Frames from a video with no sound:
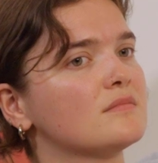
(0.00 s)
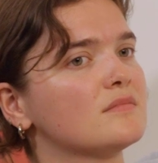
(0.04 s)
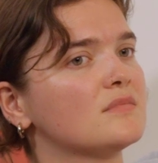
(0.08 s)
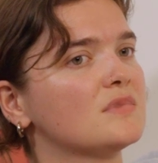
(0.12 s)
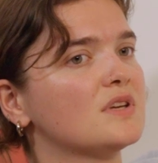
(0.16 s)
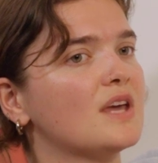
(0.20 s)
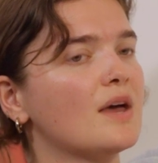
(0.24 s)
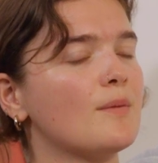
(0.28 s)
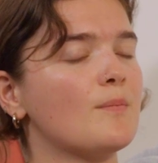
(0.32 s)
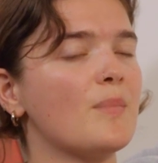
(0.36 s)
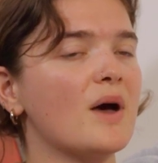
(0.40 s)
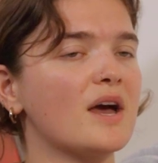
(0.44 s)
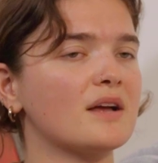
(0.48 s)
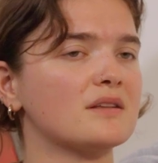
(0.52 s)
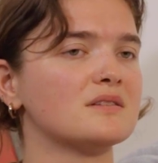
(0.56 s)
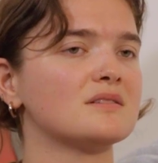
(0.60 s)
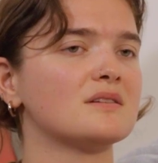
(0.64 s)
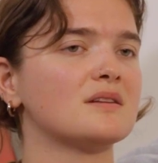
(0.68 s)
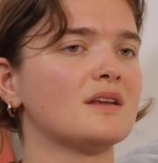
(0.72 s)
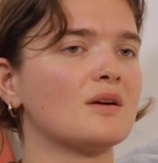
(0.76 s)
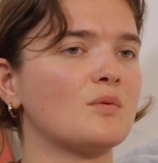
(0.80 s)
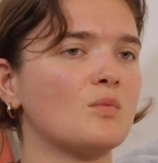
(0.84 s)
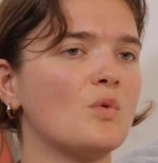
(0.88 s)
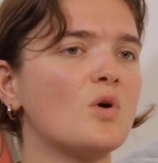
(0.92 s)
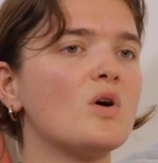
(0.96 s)
get back to
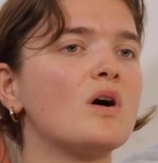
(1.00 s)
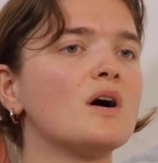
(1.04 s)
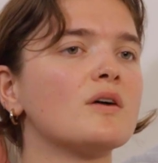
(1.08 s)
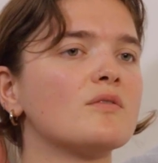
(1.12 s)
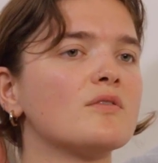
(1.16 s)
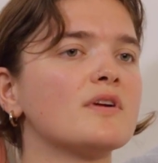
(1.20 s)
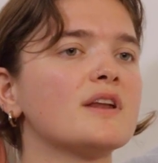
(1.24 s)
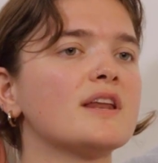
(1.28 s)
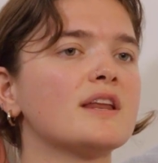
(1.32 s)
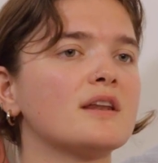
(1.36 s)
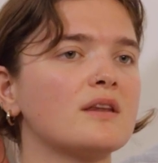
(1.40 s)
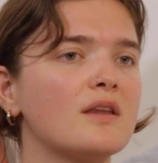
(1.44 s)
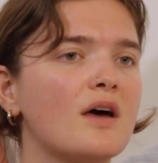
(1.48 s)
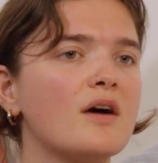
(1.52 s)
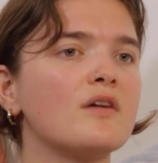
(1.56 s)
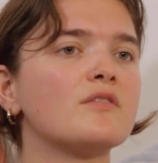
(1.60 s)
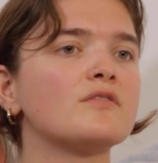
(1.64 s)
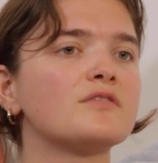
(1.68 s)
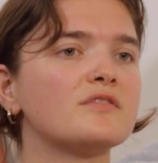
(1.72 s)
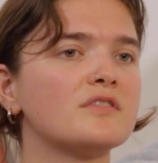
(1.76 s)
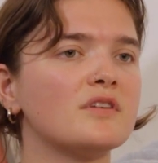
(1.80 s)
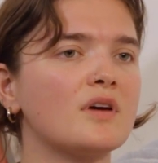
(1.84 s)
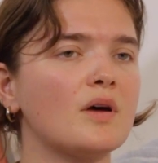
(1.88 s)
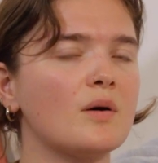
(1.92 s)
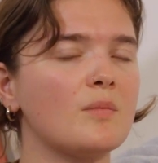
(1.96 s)
like what I really
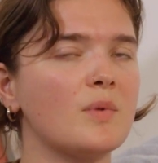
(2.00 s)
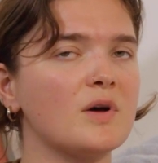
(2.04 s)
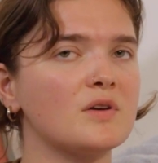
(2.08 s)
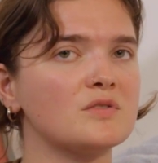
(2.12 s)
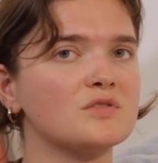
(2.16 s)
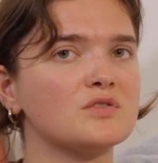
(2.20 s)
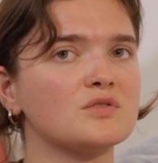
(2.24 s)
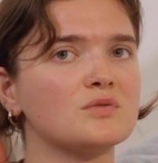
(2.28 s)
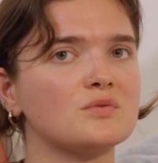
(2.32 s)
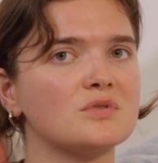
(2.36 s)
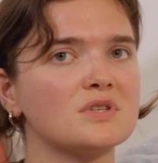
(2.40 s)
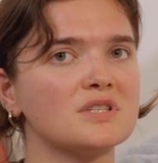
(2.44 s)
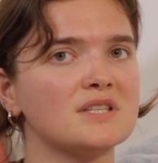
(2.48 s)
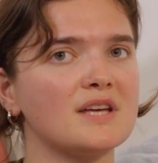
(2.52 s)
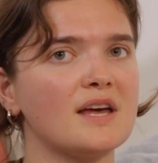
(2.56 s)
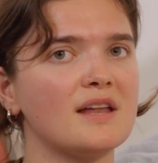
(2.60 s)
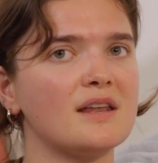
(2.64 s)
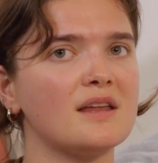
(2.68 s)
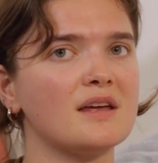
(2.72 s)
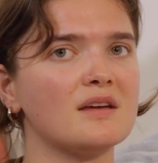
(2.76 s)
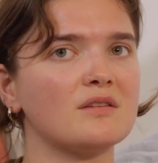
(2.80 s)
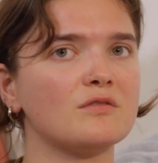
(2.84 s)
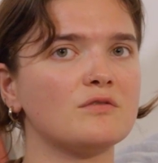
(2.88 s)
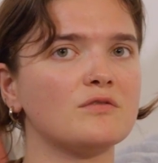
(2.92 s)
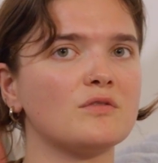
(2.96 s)
loved about
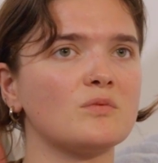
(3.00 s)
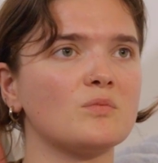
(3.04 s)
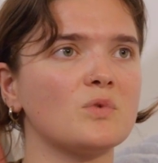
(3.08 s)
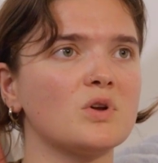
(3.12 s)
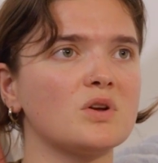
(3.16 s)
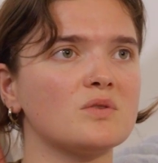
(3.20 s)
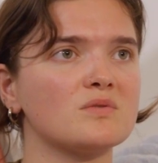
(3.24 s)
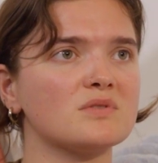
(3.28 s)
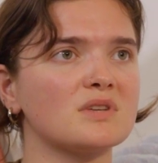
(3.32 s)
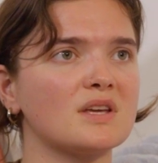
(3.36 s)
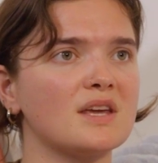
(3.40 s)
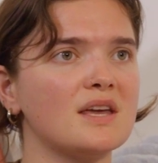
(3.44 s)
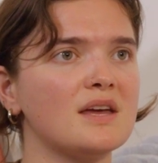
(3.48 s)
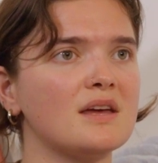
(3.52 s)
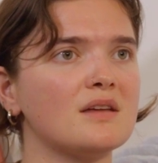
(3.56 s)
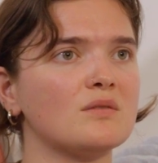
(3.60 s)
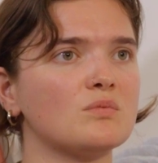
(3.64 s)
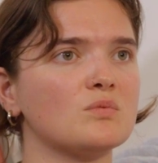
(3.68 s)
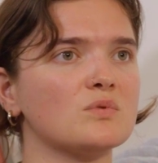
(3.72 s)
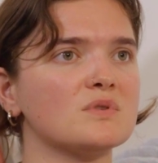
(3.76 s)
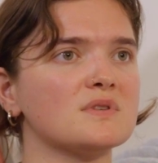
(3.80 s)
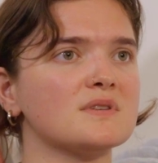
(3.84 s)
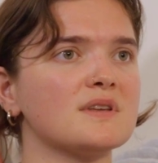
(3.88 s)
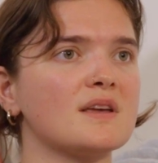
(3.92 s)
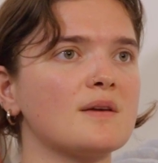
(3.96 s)
storytelling from when I was a kid,
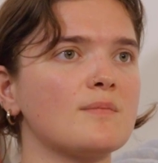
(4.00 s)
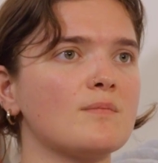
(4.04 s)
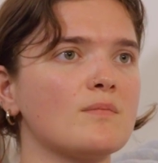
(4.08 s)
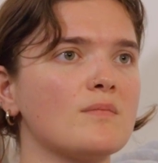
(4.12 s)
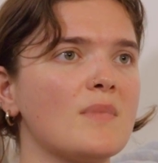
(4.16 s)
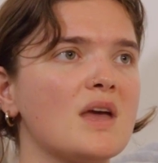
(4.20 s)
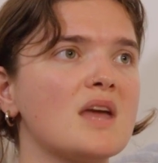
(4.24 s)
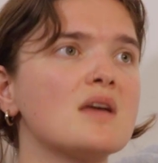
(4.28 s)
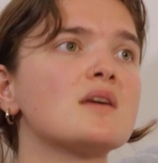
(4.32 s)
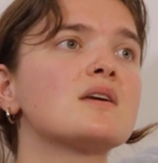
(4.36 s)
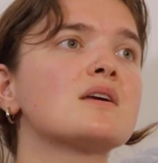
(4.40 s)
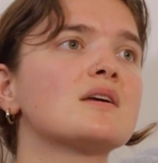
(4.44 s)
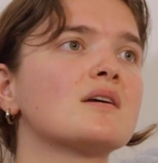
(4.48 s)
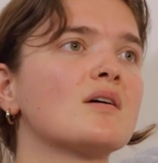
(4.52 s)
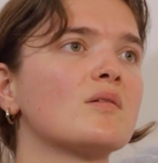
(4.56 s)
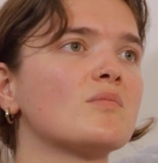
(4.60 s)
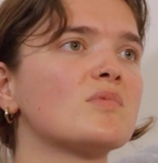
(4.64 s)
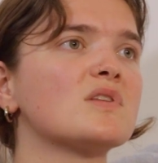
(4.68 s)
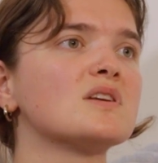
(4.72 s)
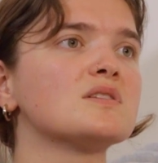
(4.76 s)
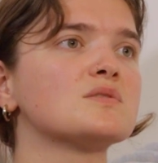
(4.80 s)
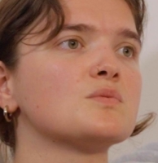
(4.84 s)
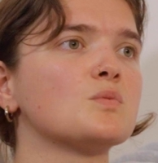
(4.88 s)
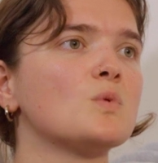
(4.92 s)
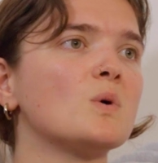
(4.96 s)
was like making up
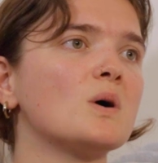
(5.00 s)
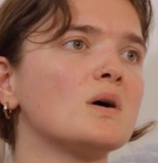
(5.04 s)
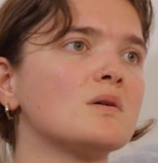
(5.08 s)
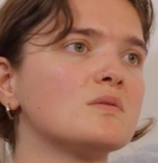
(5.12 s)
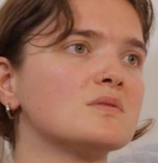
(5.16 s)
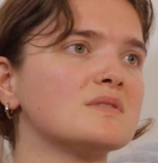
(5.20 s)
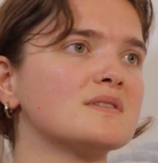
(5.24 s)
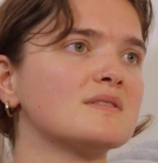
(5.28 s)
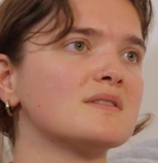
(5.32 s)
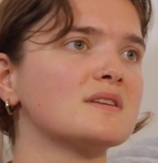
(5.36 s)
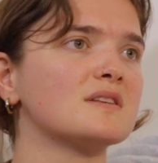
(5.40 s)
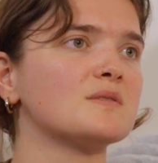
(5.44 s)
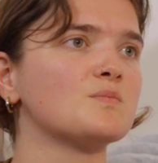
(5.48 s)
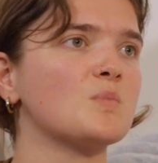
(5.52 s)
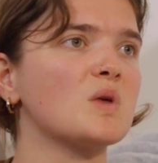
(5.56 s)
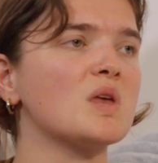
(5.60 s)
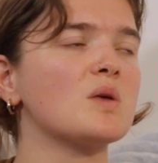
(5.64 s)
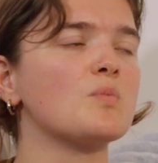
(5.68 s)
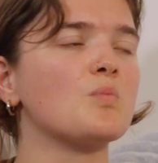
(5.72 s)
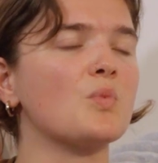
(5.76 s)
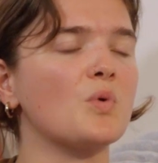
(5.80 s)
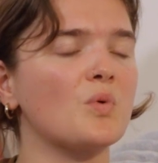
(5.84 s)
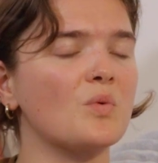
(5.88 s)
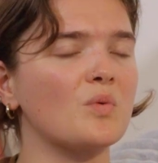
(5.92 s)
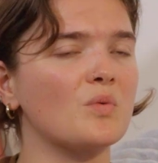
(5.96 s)
these worlds and these
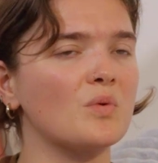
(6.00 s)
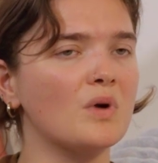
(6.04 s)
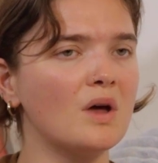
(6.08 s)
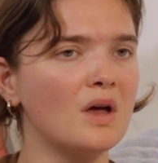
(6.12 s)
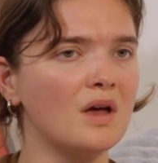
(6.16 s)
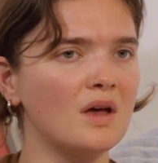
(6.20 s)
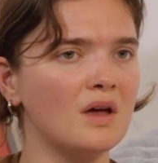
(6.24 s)
people.